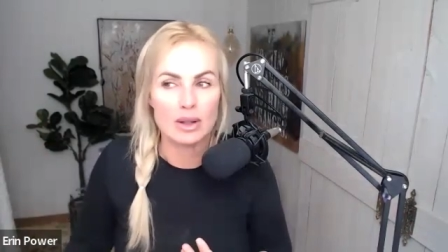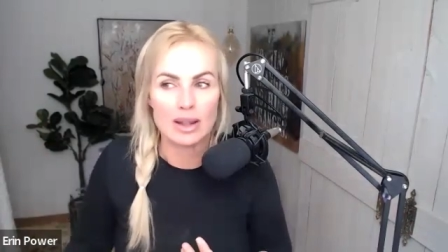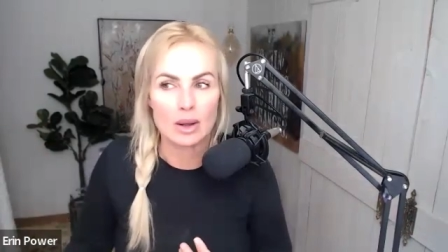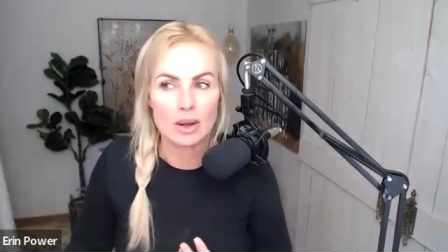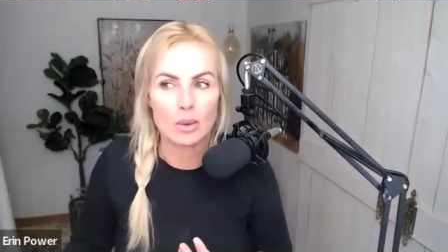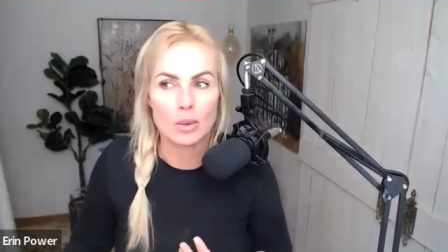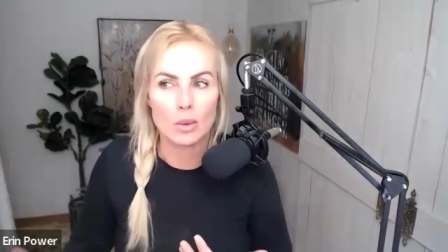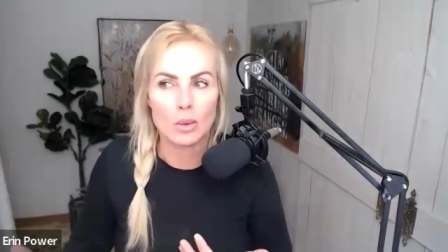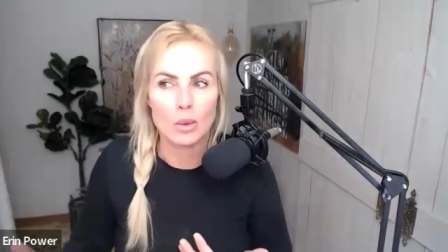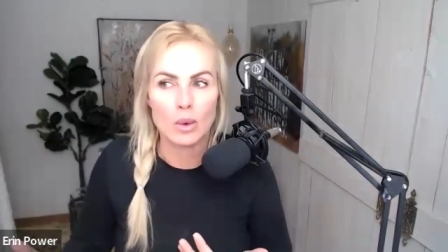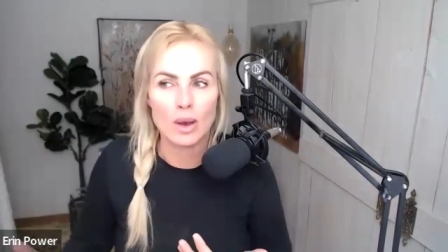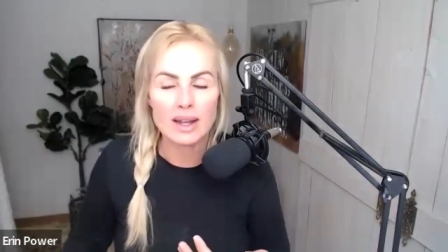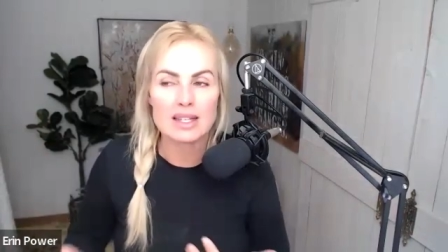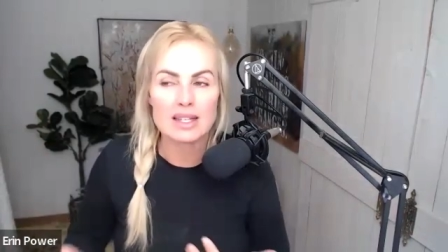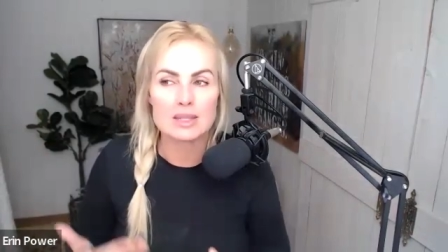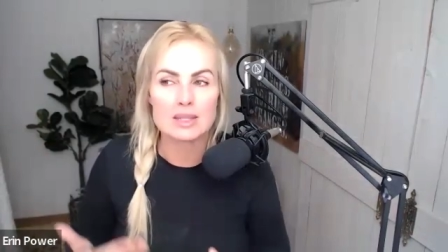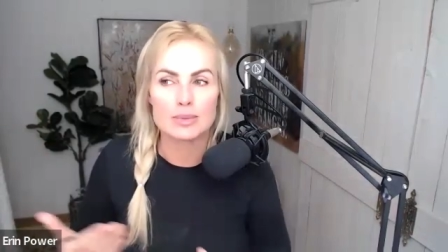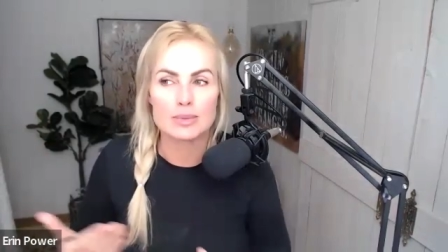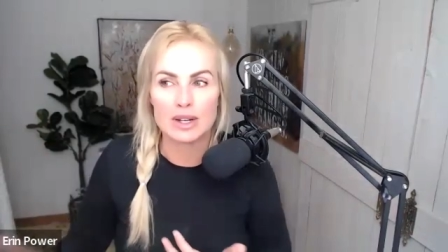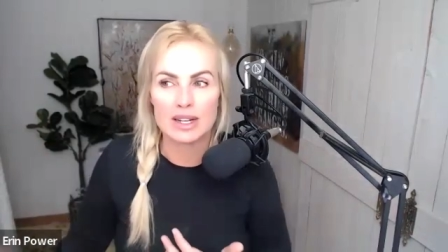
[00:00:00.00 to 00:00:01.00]
Like, what
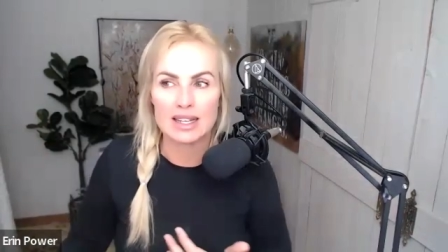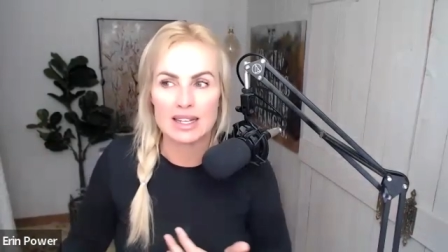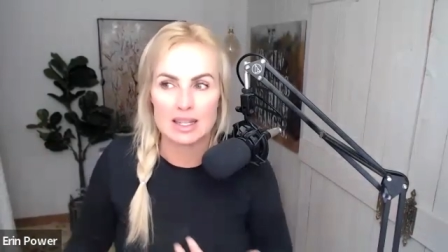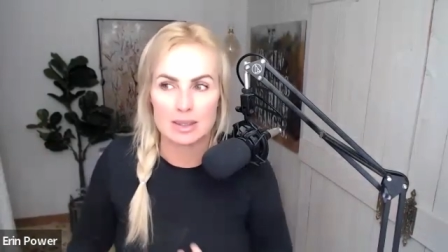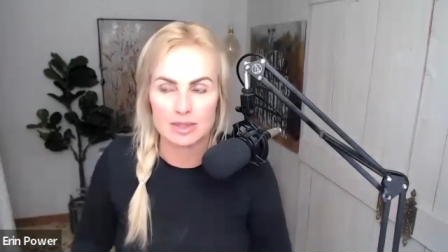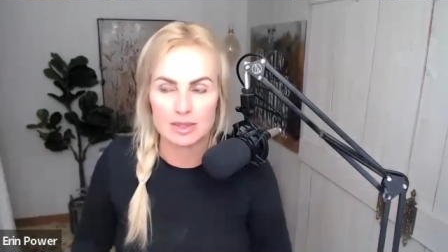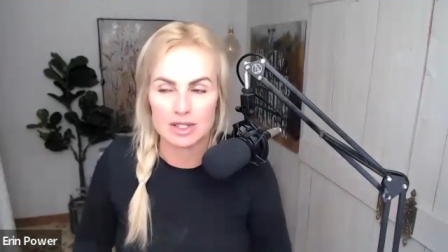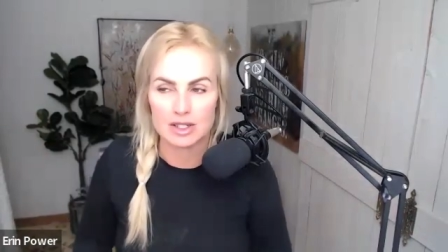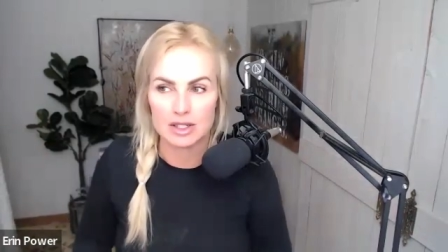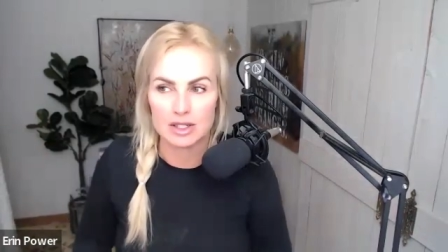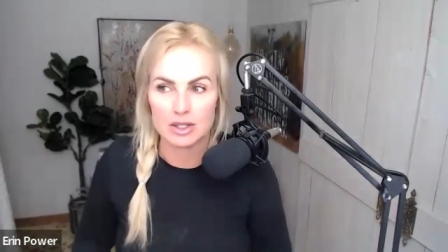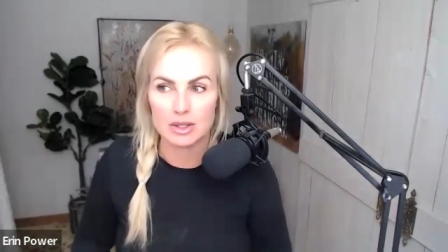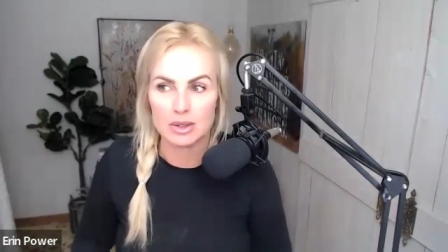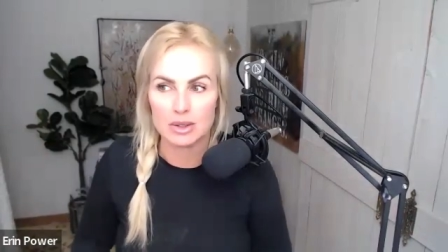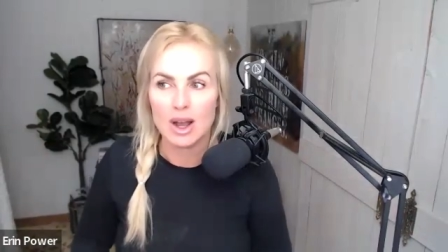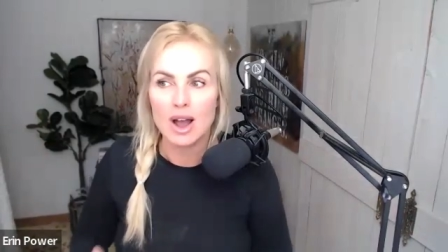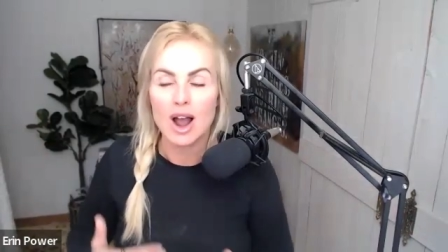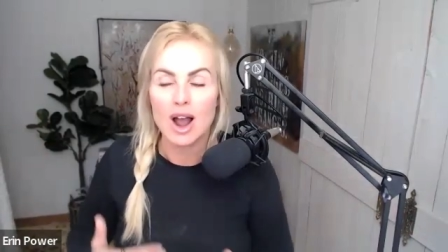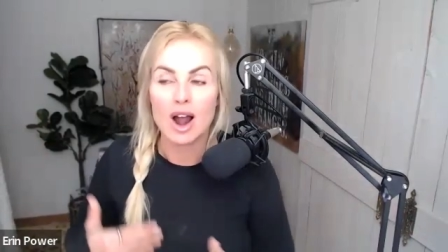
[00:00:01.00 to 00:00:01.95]
is bringing them to you?